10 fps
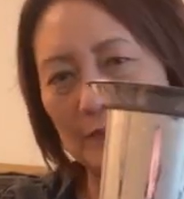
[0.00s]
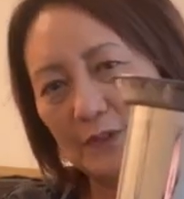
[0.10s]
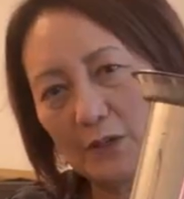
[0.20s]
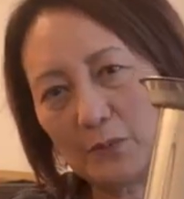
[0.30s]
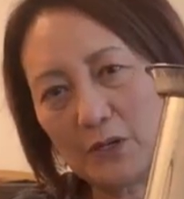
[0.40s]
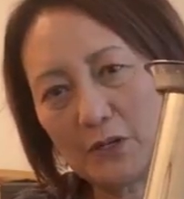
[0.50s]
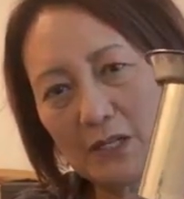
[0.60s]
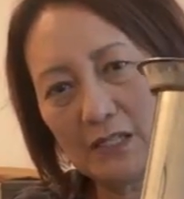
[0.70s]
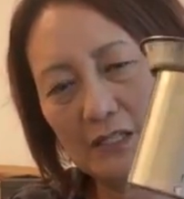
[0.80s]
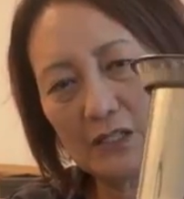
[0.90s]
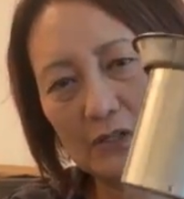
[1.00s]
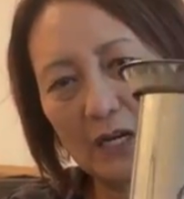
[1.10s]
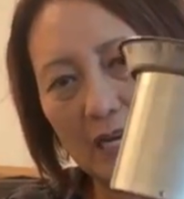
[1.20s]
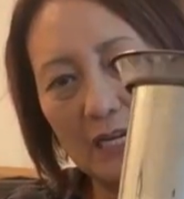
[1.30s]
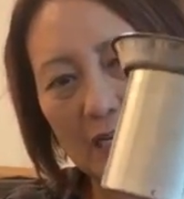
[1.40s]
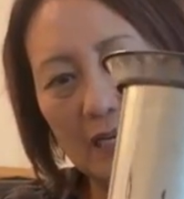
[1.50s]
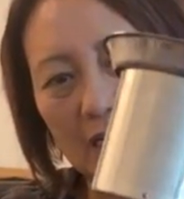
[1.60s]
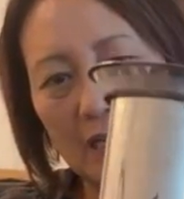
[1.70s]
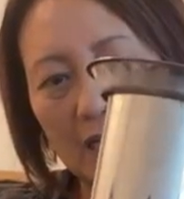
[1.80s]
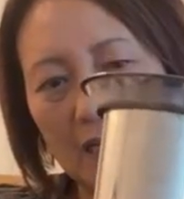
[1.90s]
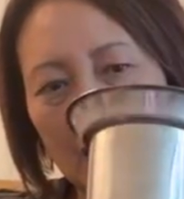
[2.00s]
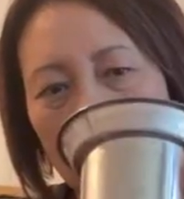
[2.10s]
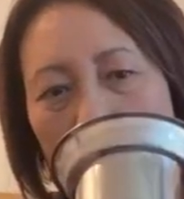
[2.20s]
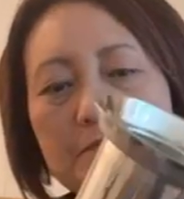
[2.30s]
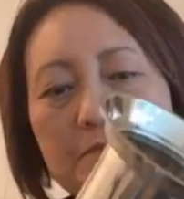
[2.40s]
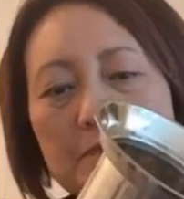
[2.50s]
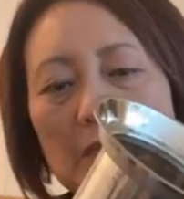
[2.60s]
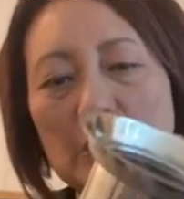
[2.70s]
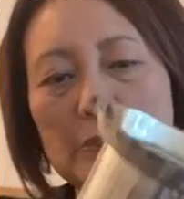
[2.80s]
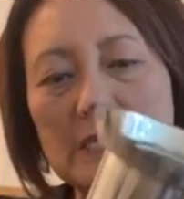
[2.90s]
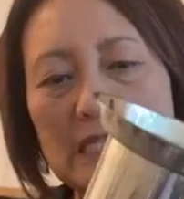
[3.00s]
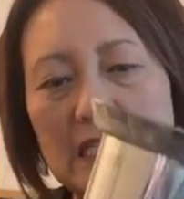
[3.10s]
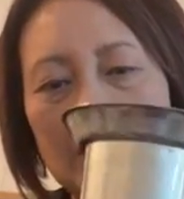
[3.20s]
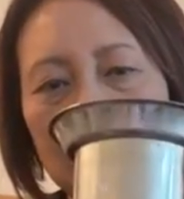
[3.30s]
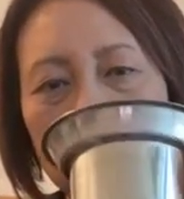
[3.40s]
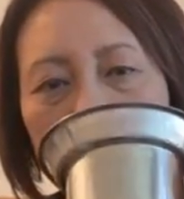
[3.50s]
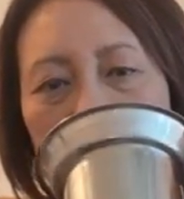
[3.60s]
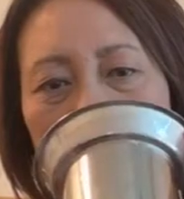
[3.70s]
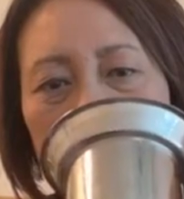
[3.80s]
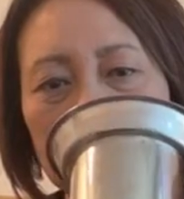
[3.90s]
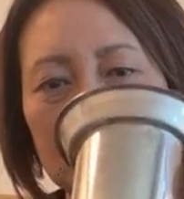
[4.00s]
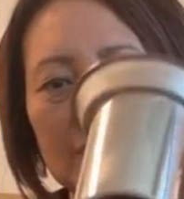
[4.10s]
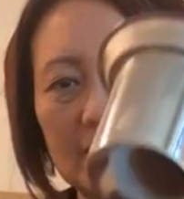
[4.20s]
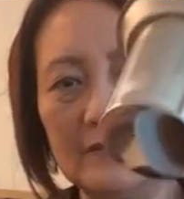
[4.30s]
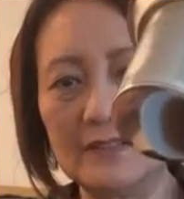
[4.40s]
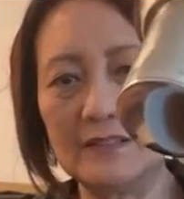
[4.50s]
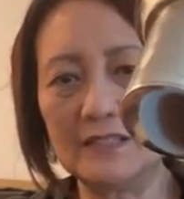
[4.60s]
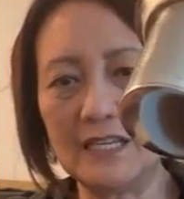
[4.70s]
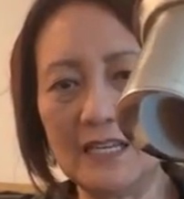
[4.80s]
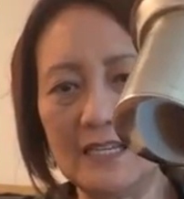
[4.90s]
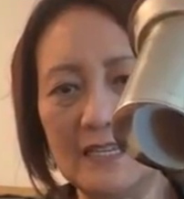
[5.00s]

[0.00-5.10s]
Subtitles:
where you can strain loose leaf tea.